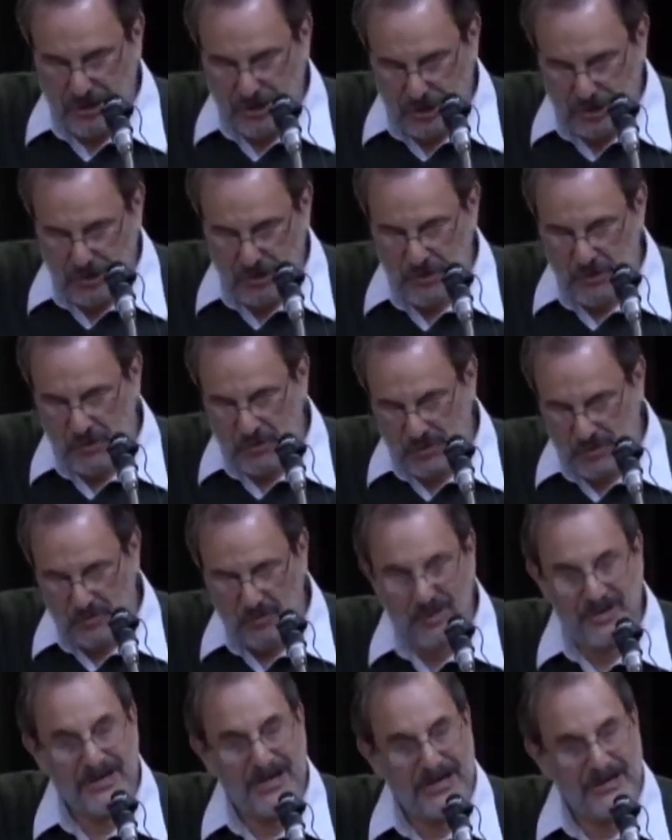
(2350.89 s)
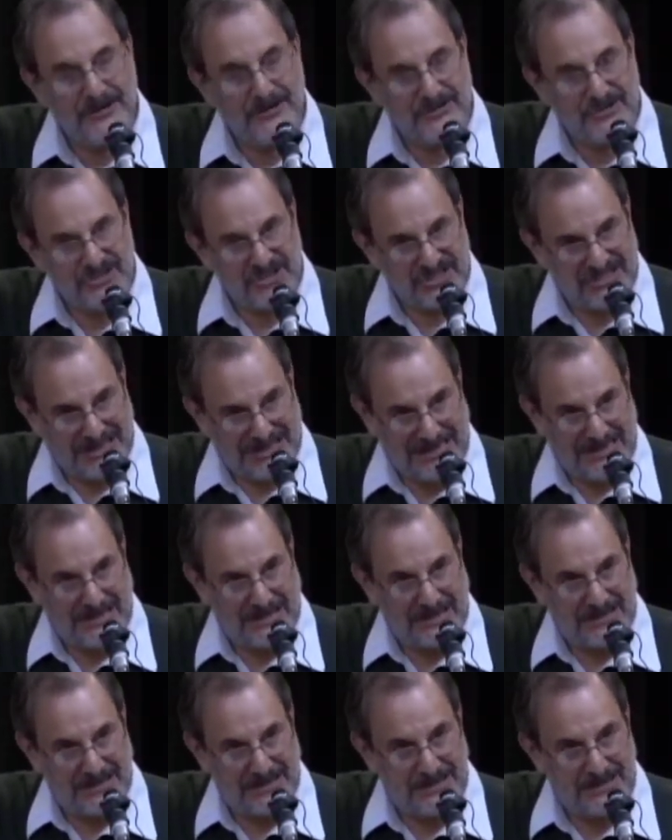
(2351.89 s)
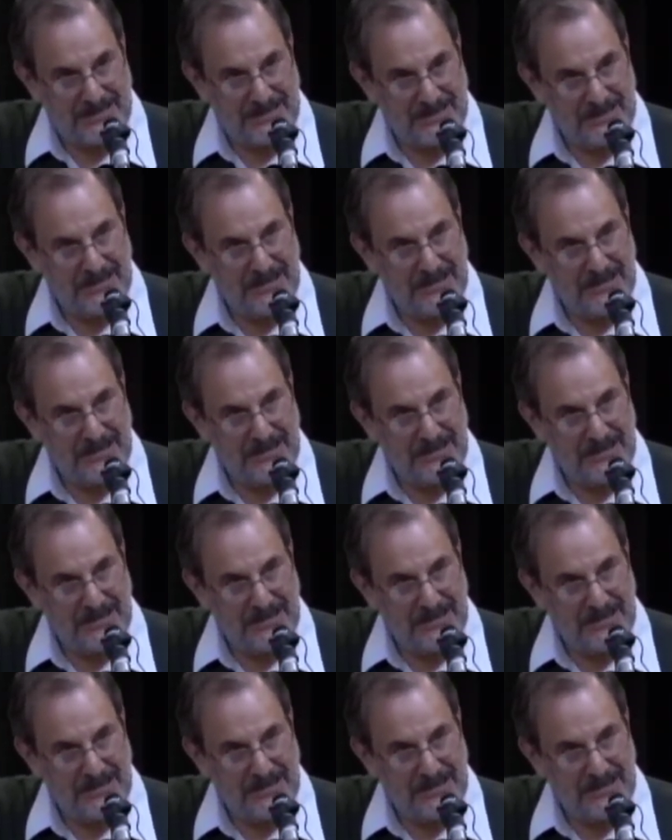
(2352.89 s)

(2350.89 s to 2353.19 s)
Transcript: you would understand